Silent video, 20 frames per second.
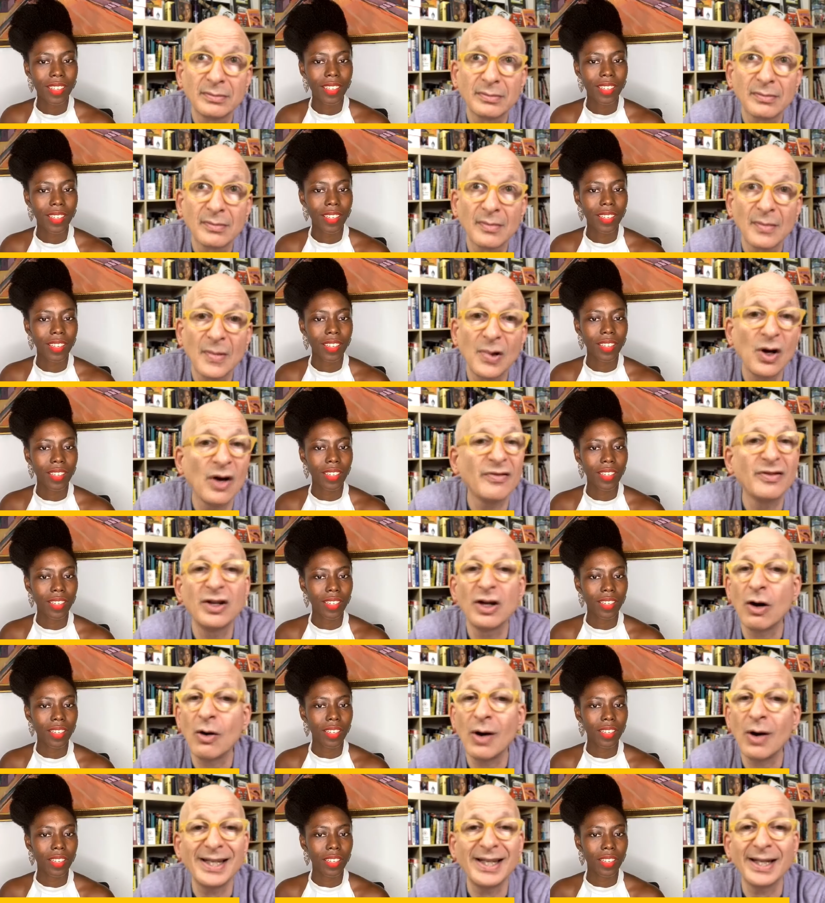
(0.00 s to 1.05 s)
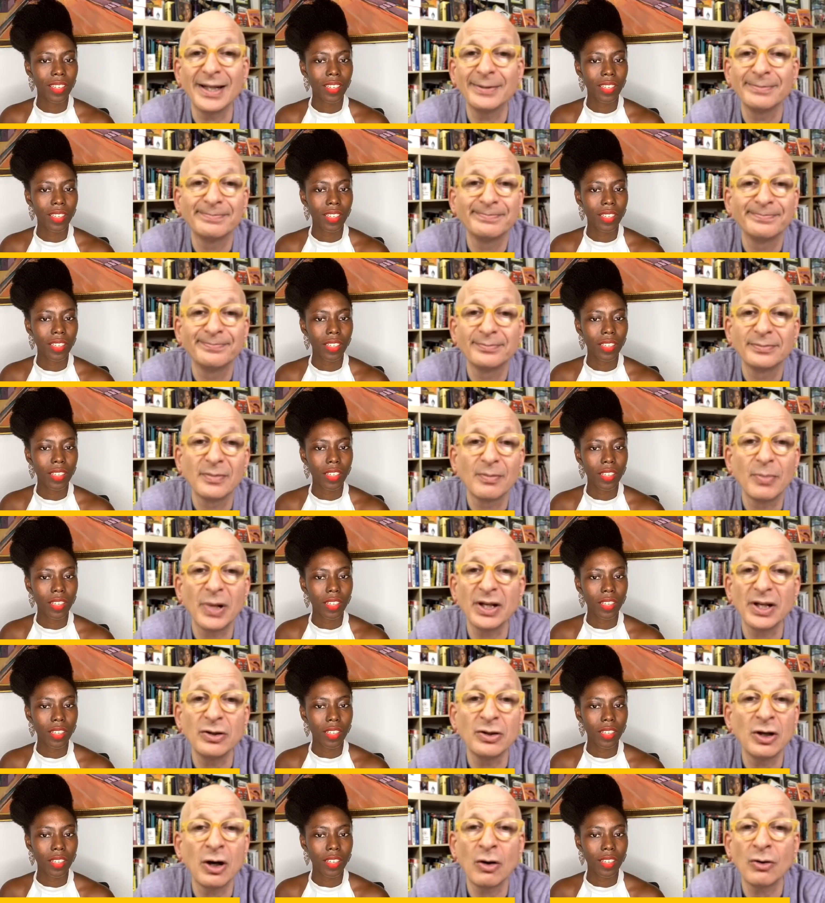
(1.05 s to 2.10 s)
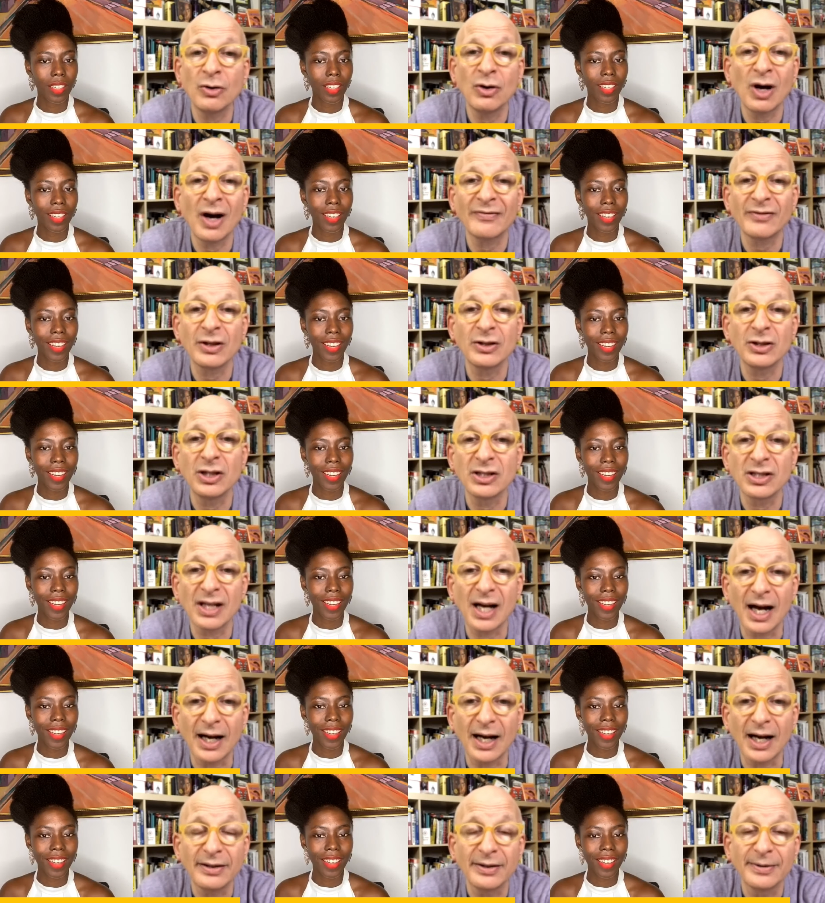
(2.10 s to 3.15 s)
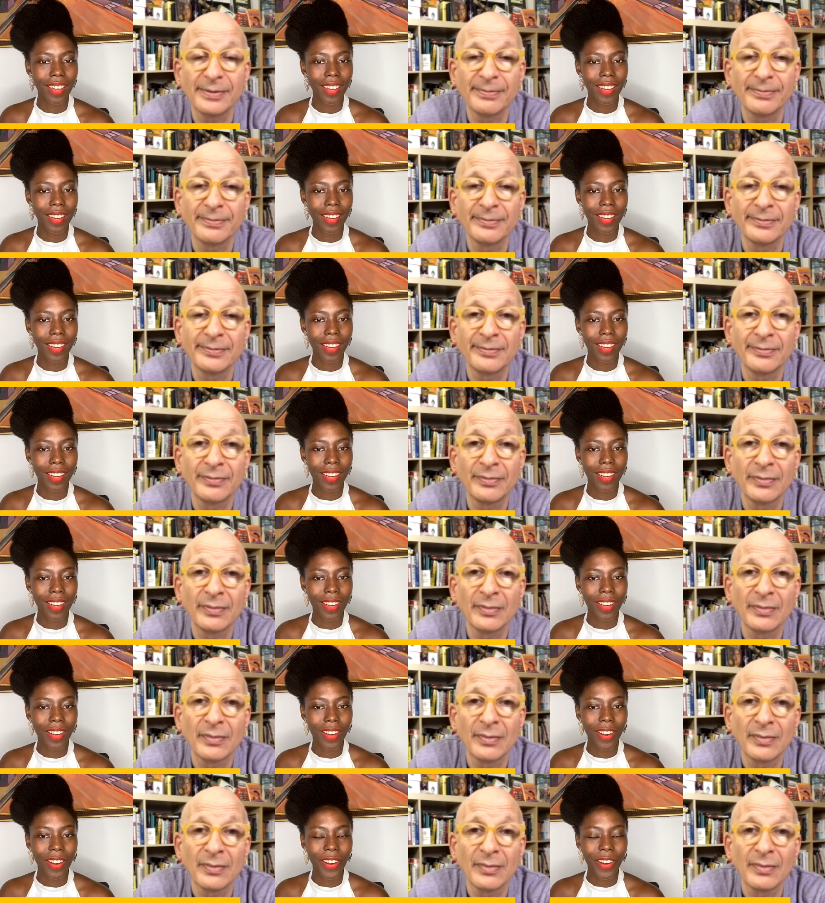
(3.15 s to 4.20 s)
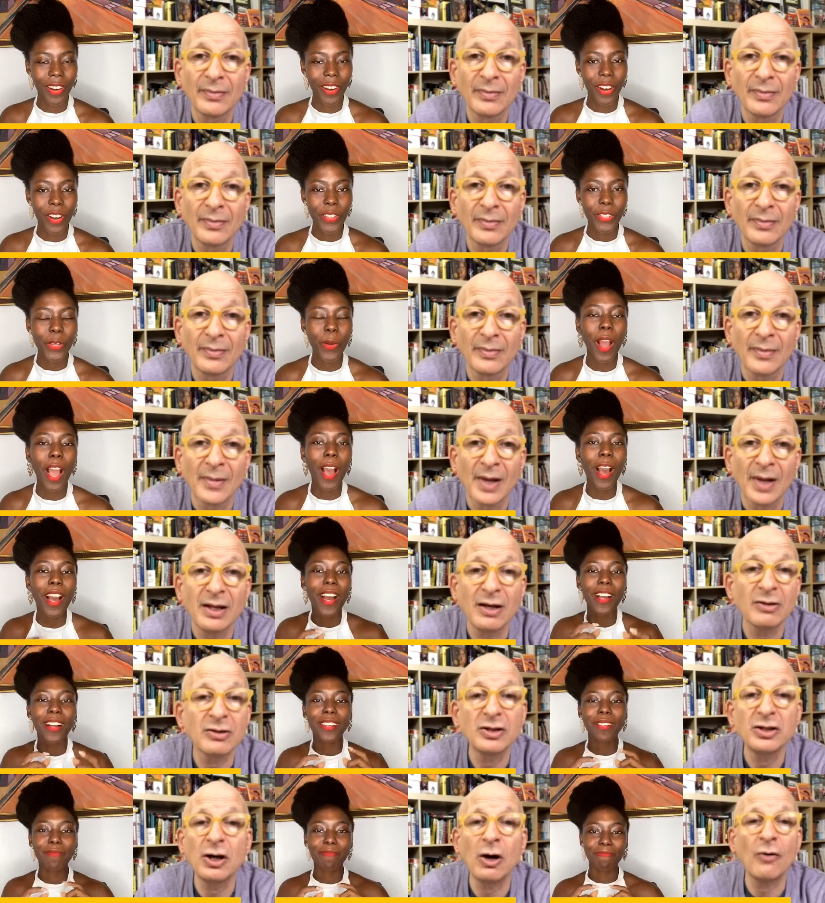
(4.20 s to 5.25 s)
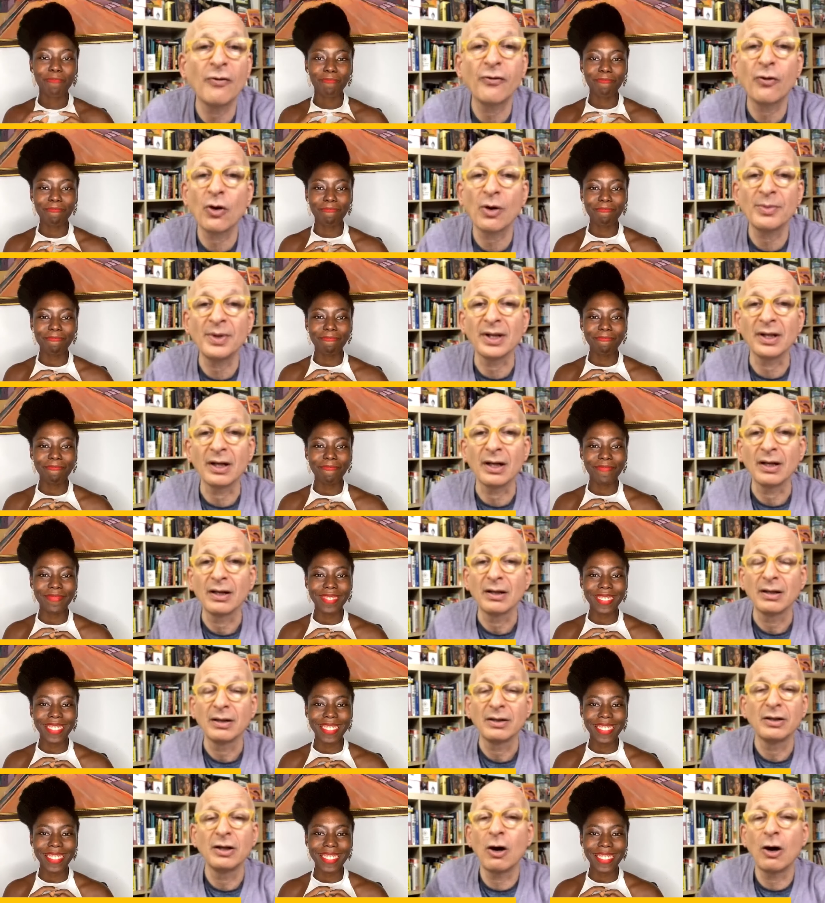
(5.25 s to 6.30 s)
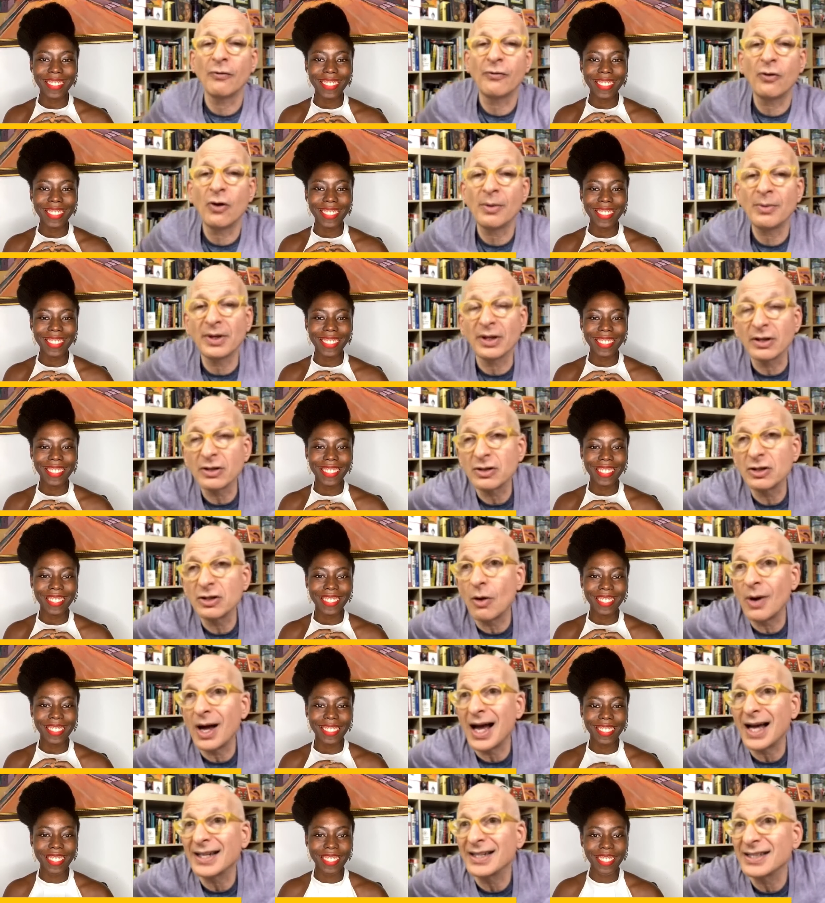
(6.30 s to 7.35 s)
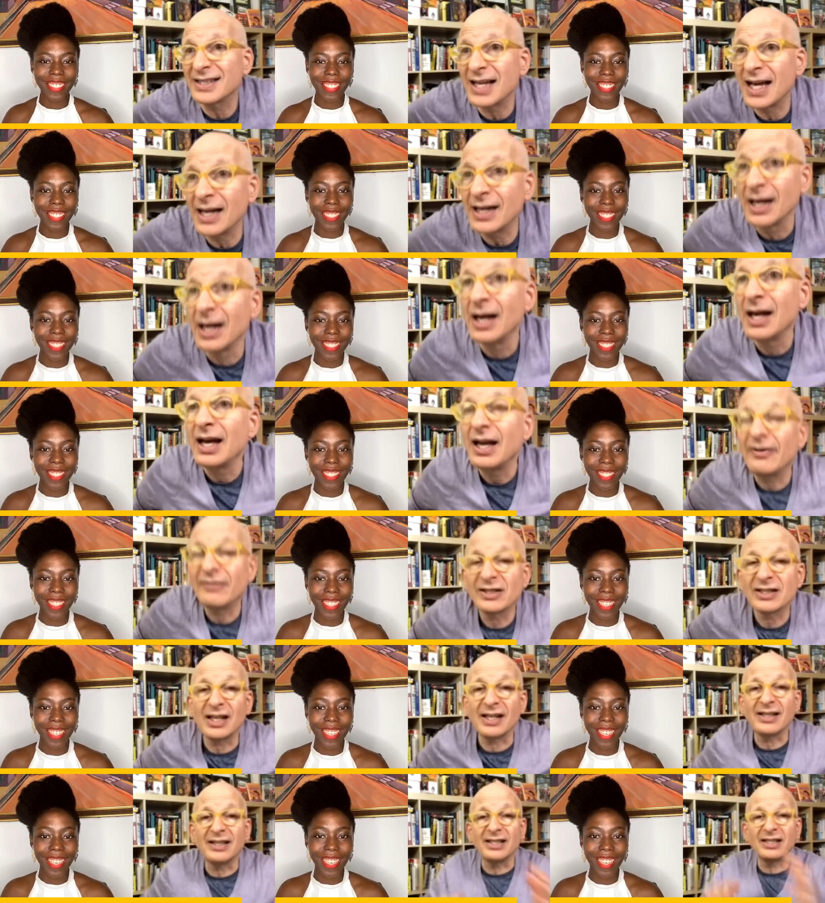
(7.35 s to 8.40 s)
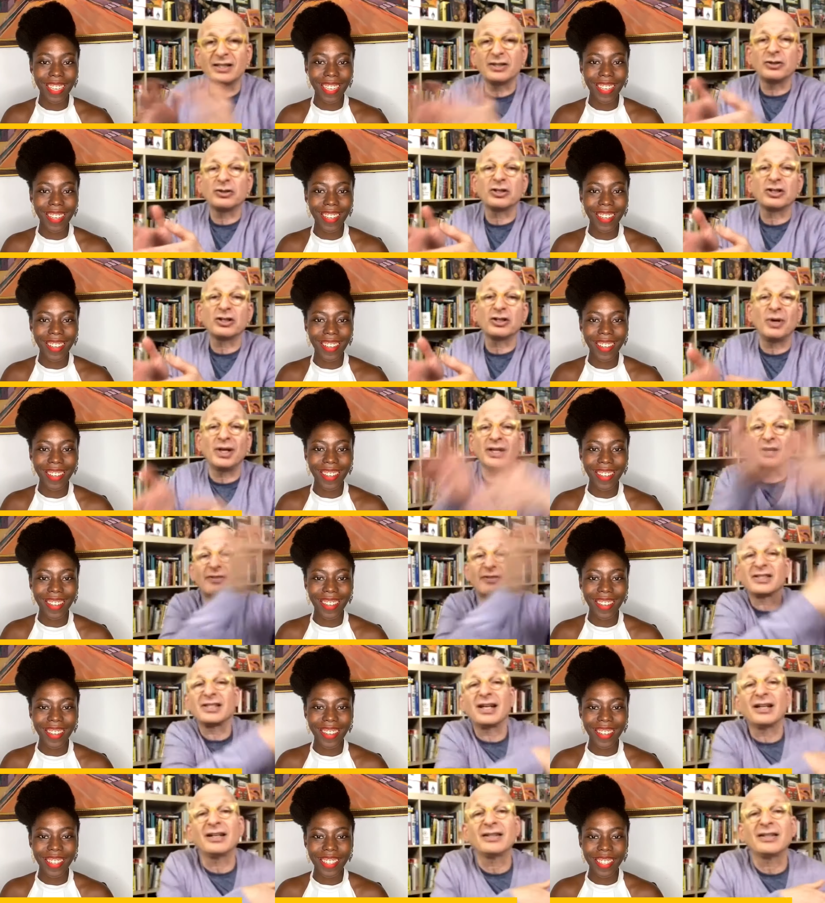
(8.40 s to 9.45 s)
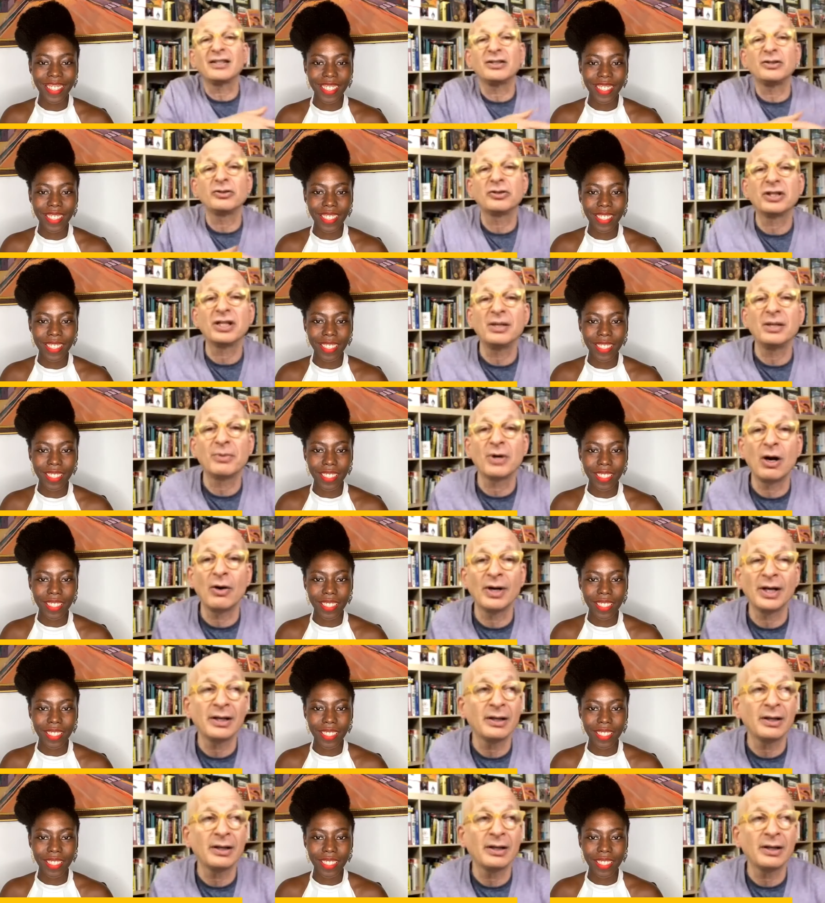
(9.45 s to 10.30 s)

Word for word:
Speaker 1: You have no idea, but you know you have to decide. So there's no formula. No formula. There's no way I can say if it's like this, you should quit, and if it's not like this, you should keep going.